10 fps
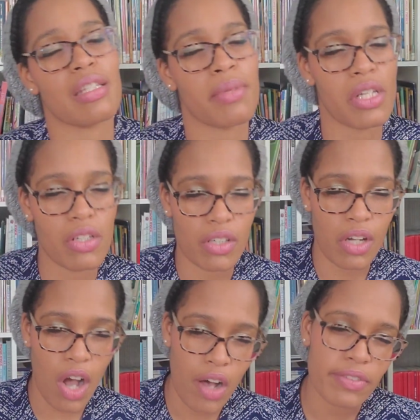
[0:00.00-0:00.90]
dependent on
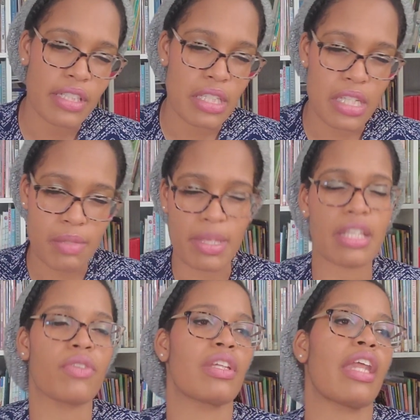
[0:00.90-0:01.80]
coffee to just make
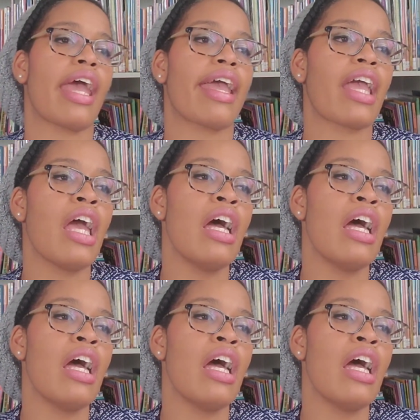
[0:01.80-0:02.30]
it through the day.